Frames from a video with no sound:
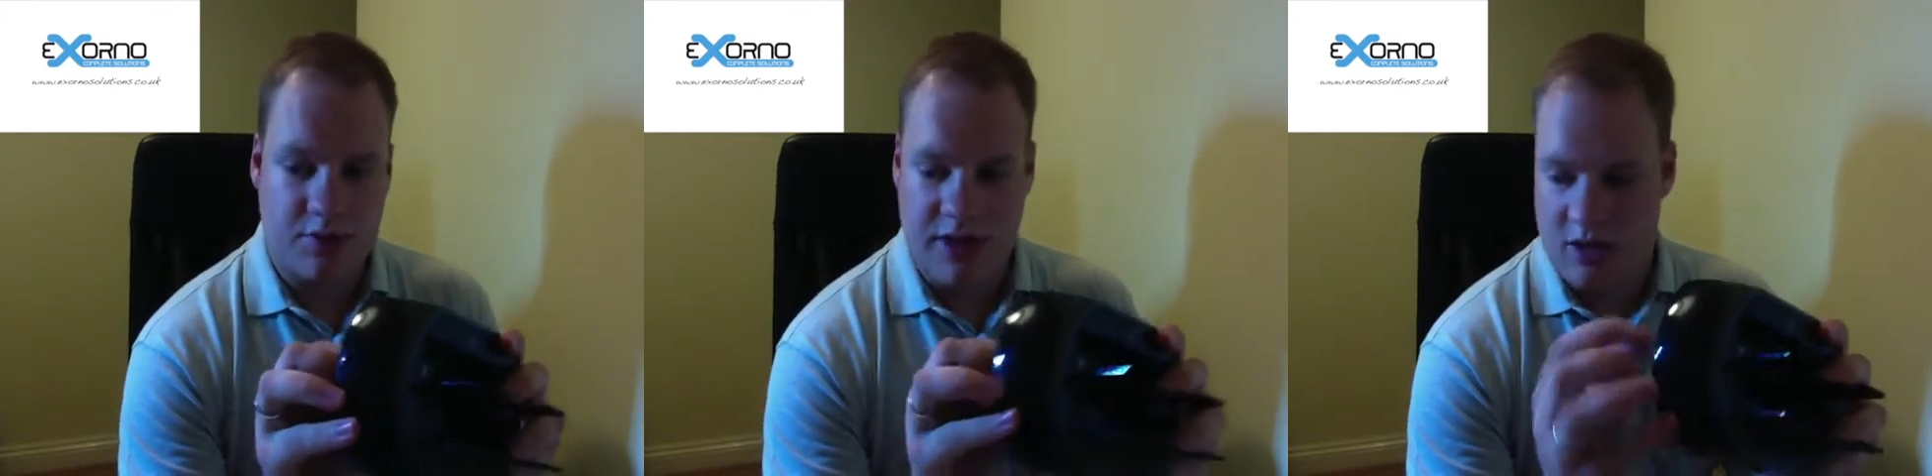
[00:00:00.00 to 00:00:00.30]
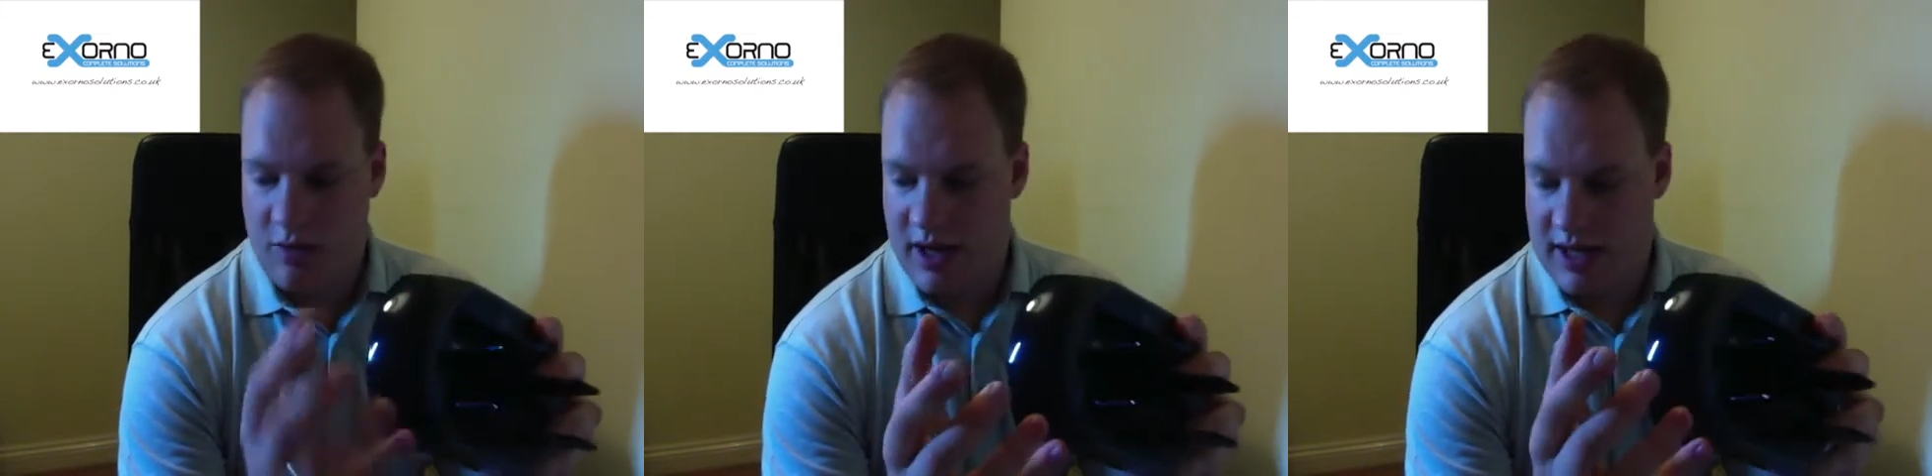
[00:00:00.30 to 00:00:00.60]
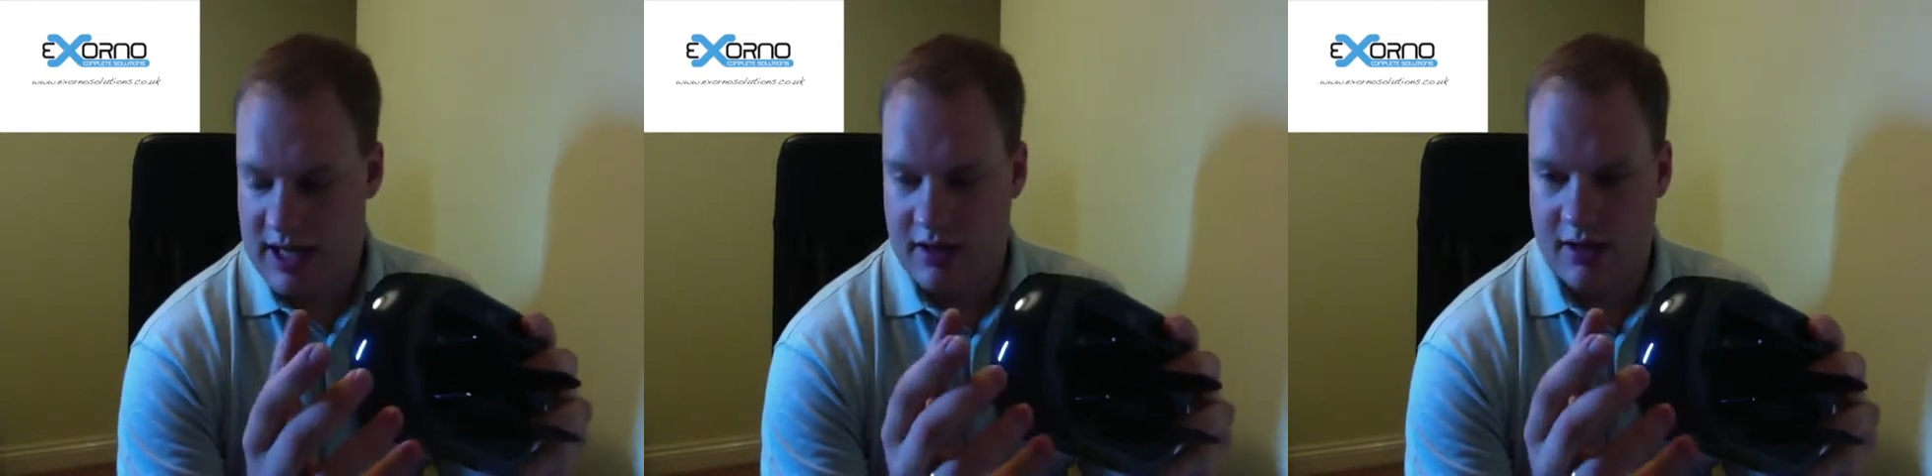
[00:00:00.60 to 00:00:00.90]
depending on where
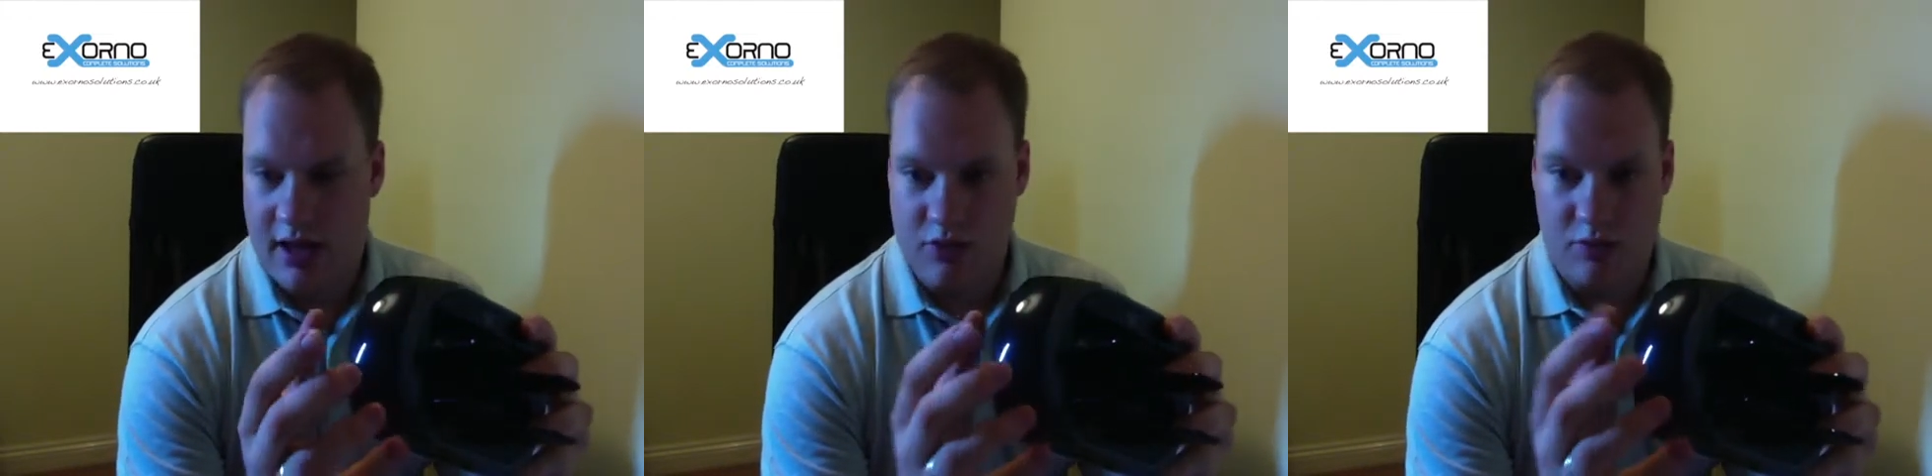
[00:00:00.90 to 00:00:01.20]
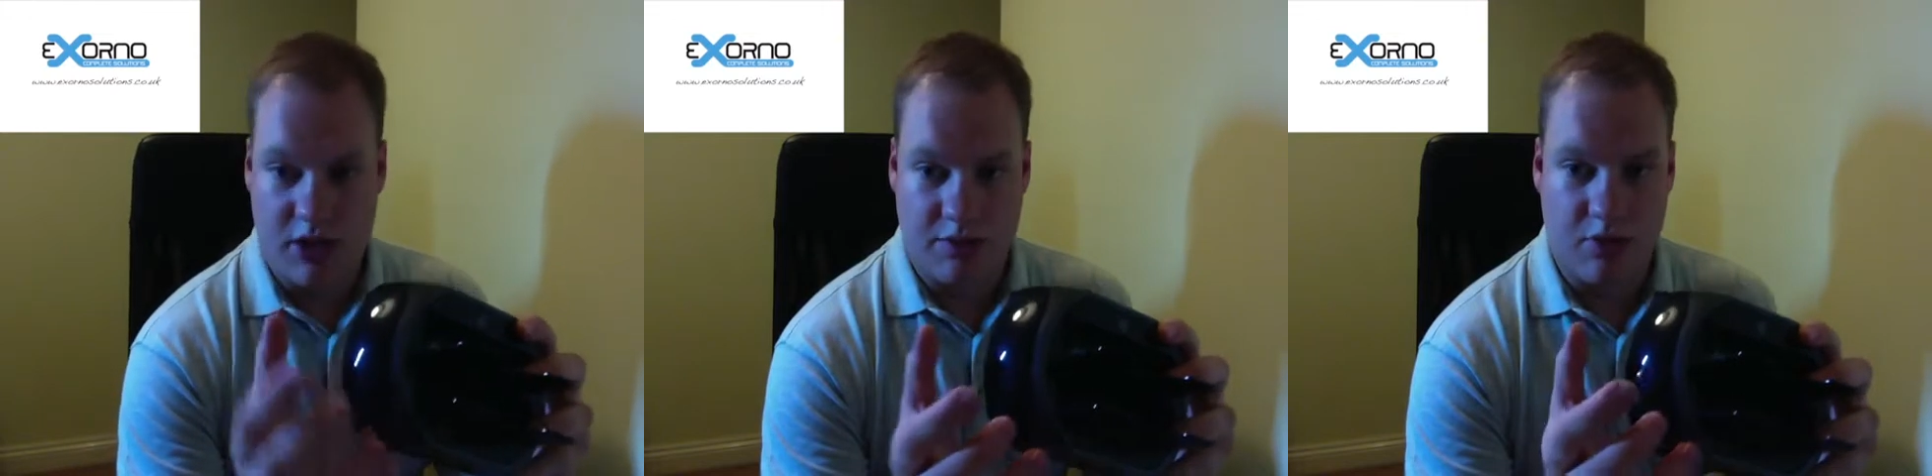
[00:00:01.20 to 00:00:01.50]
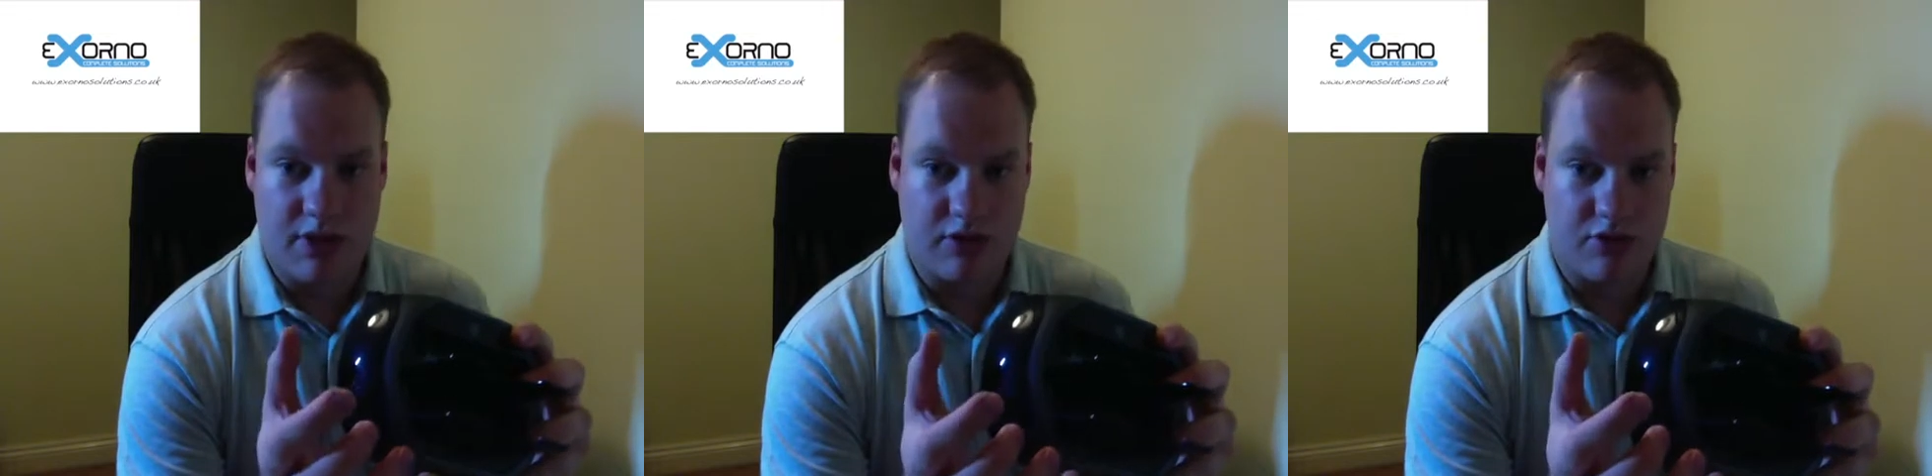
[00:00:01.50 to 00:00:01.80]
the actual Molex
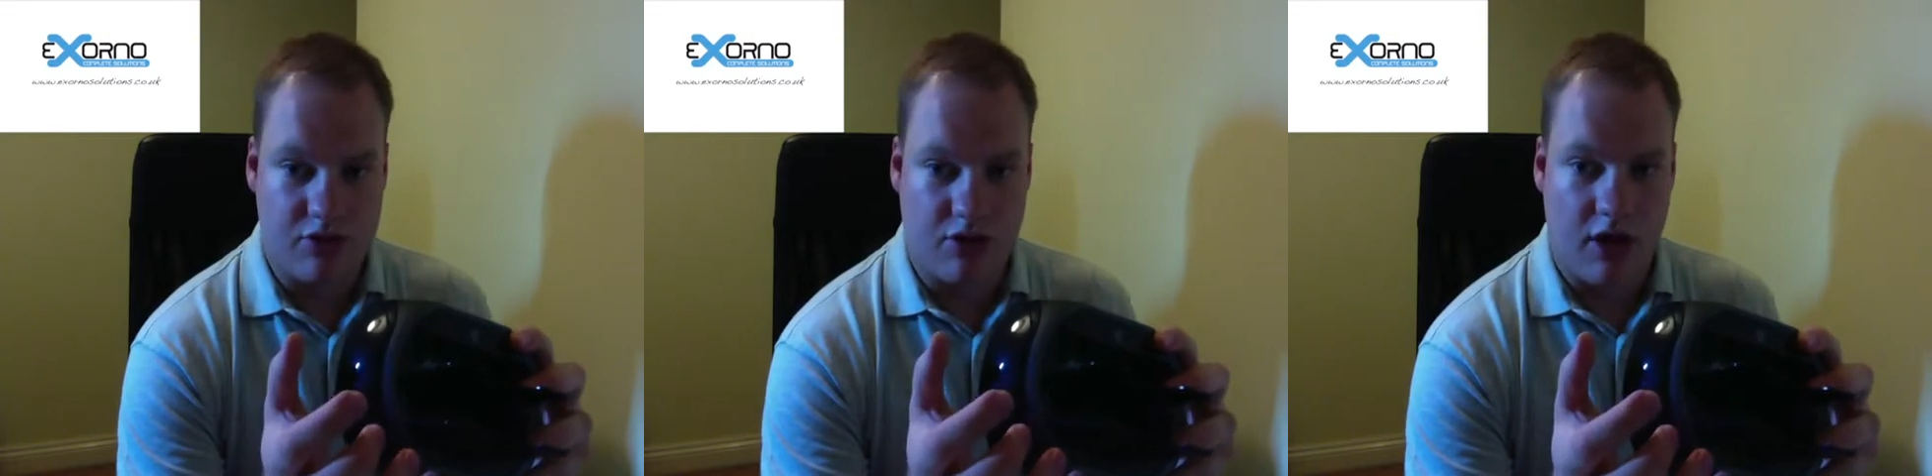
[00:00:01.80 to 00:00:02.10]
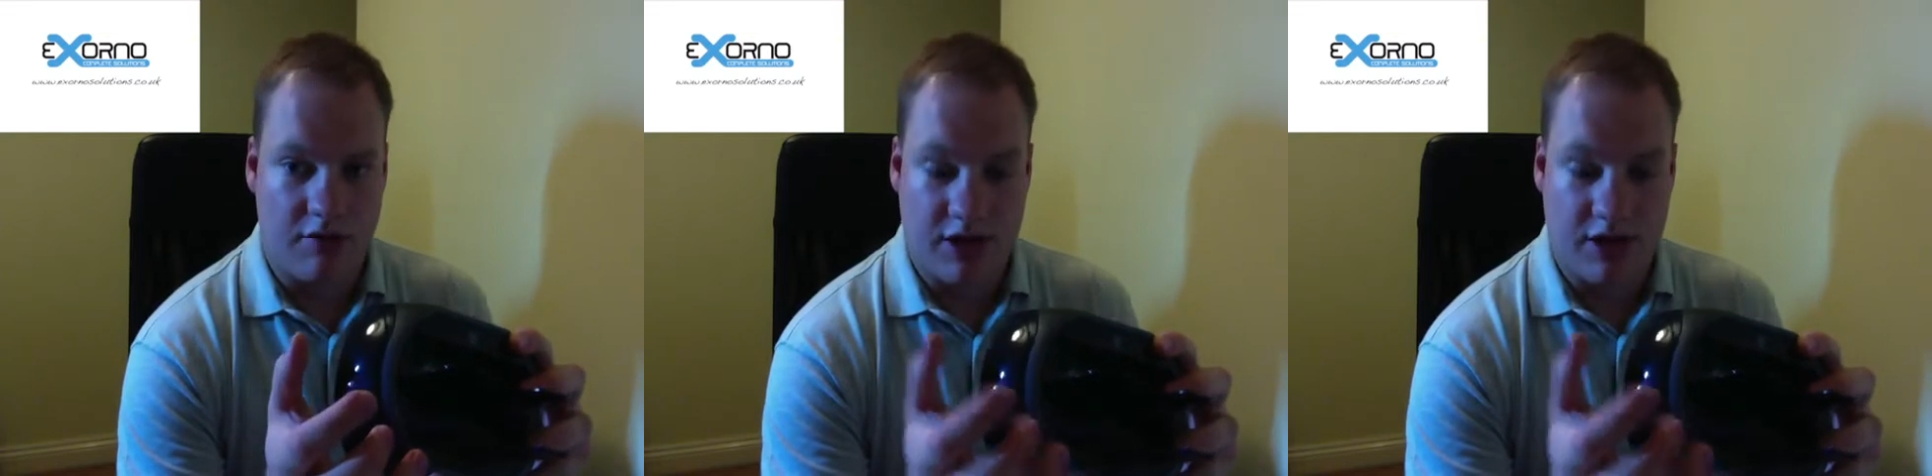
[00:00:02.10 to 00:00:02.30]
port is on the drive,